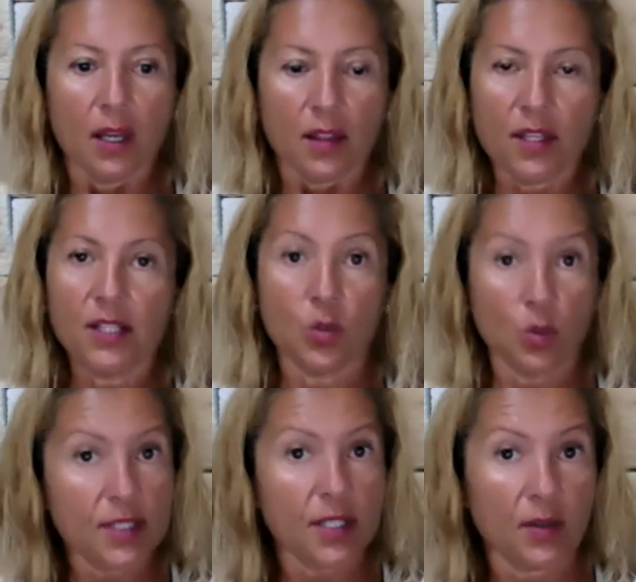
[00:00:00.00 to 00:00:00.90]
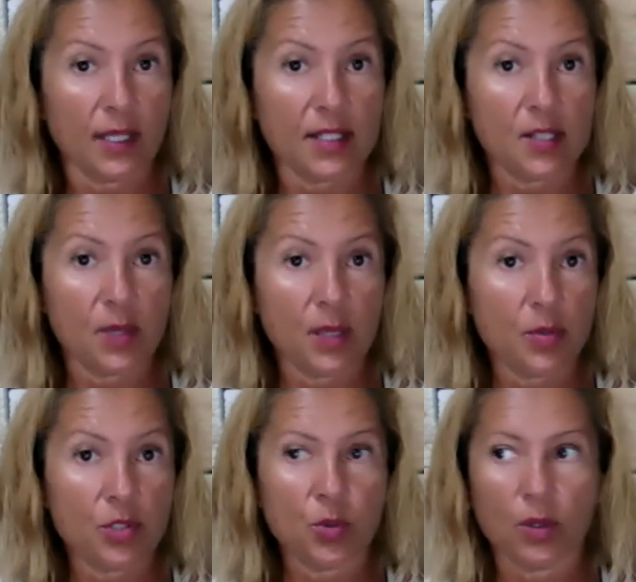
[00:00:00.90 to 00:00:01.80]
This also leads people
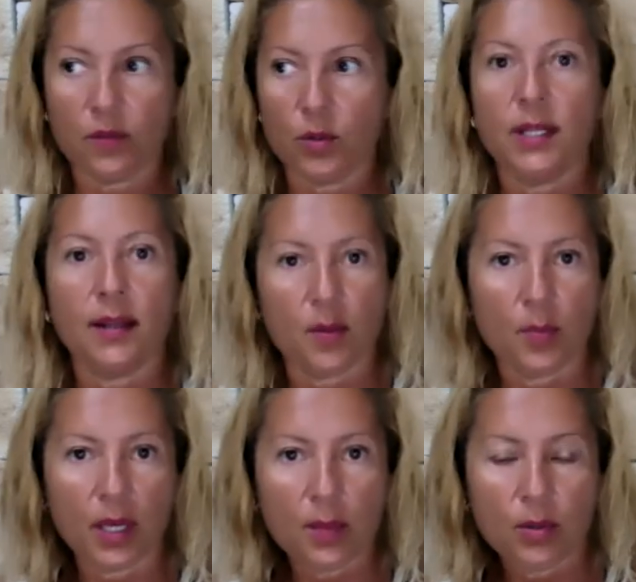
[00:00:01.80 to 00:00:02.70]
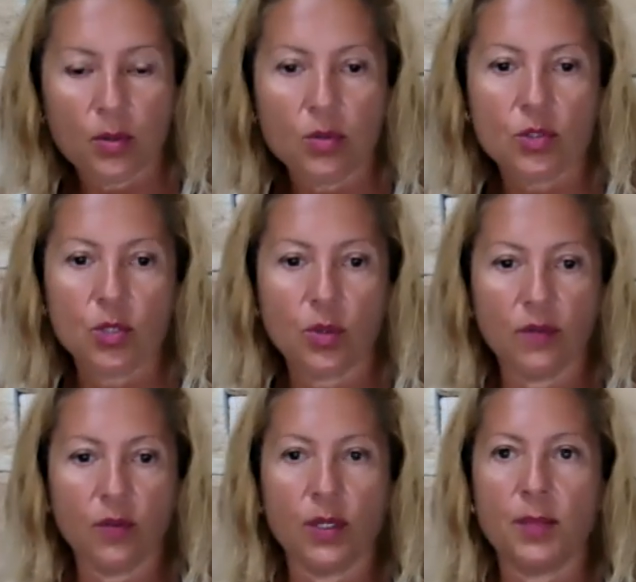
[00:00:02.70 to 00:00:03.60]
to avoid other people, to
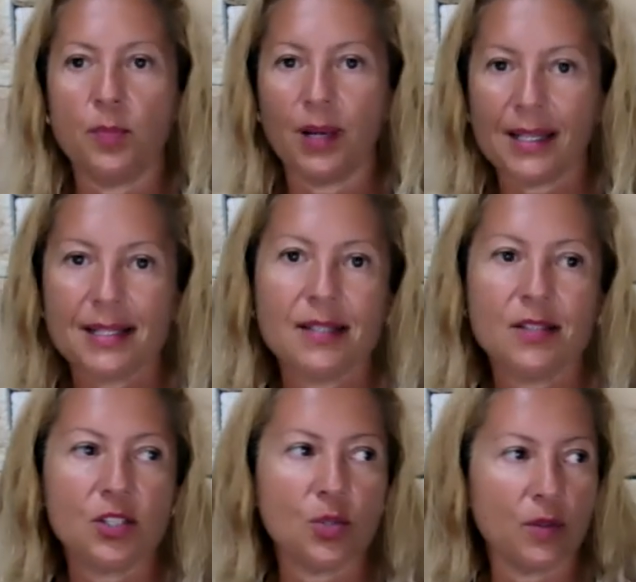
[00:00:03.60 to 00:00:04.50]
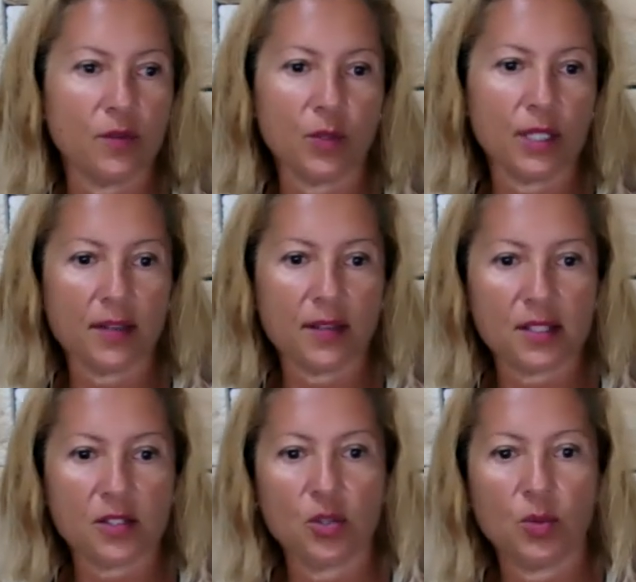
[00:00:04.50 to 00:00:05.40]
avoid places, to avoid other
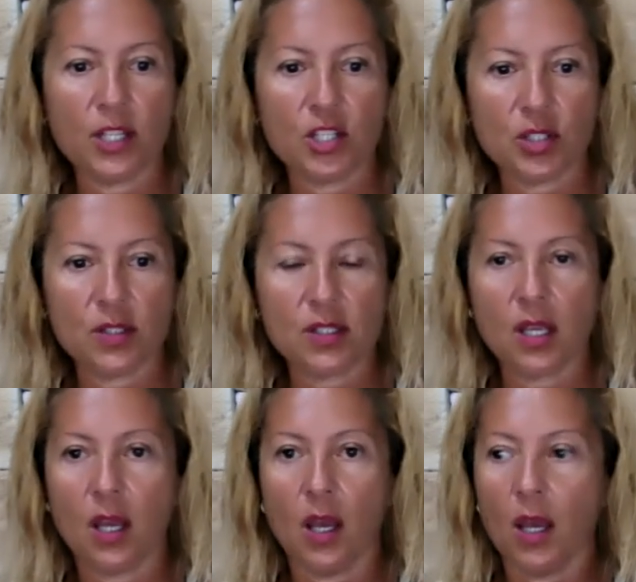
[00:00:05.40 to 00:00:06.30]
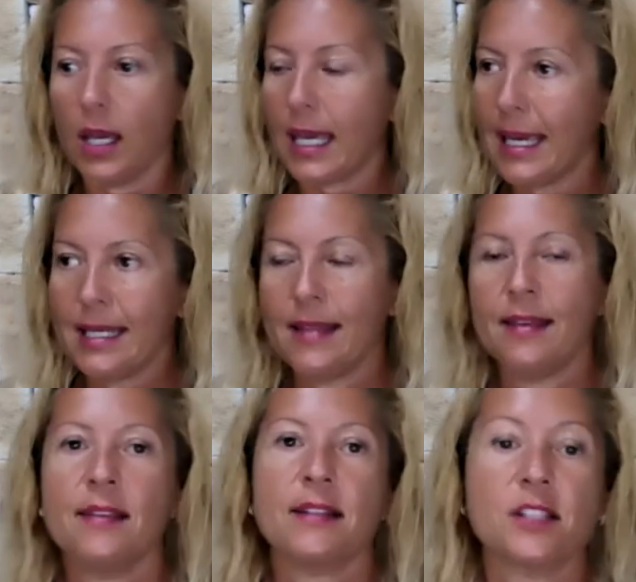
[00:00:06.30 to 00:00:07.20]
situations, anything
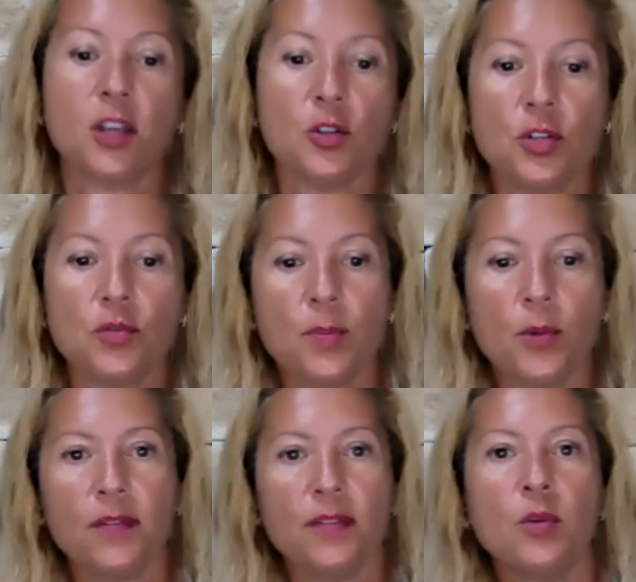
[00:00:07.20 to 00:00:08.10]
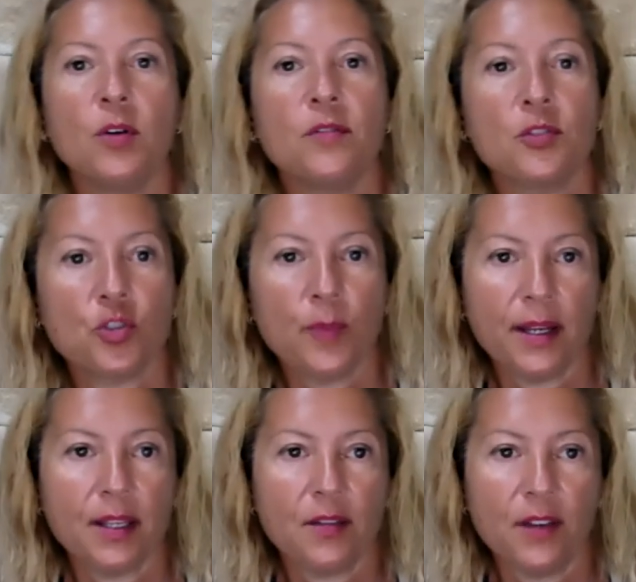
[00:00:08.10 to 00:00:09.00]
that's going to remind them of the
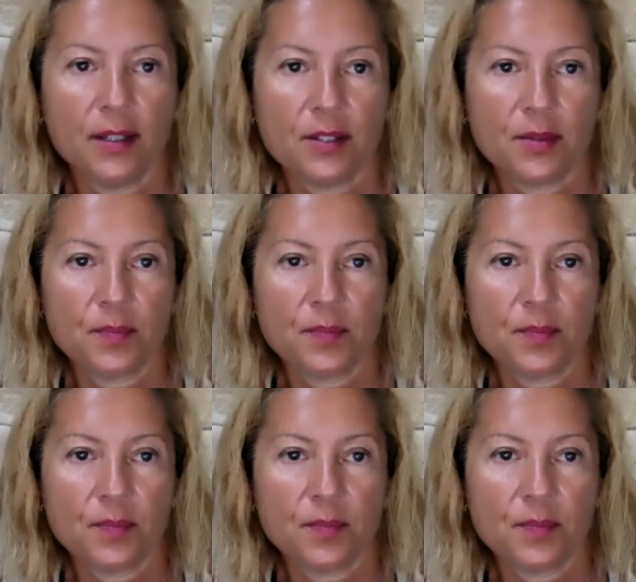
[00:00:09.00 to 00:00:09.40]
traumatic event.